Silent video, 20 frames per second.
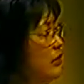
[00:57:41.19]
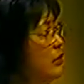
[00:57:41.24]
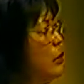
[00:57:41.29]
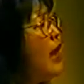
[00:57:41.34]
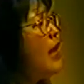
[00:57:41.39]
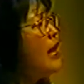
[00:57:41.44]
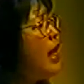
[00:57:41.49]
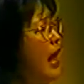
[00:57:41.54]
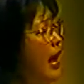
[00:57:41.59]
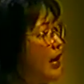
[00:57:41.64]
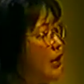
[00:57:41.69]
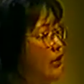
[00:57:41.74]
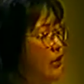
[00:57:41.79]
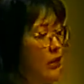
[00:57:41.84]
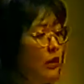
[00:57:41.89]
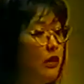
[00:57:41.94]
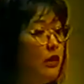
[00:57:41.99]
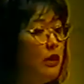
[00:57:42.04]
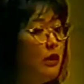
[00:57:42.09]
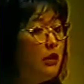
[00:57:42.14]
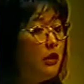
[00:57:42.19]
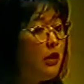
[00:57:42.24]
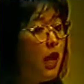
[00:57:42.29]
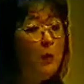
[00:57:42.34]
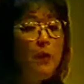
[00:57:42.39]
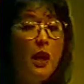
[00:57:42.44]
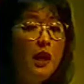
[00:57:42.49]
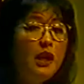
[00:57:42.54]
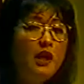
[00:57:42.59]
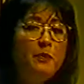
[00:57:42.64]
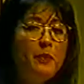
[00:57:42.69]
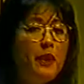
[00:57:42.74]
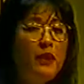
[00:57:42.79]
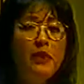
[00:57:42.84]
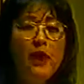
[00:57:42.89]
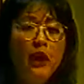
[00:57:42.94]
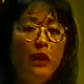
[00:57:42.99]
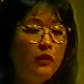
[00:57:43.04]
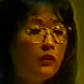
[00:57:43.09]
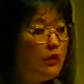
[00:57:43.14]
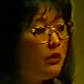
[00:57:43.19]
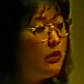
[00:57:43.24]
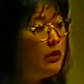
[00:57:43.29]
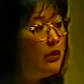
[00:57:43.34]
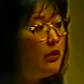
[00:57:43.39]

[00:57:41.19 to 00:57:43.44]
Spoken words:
"Why not?" "I'm not going to be there."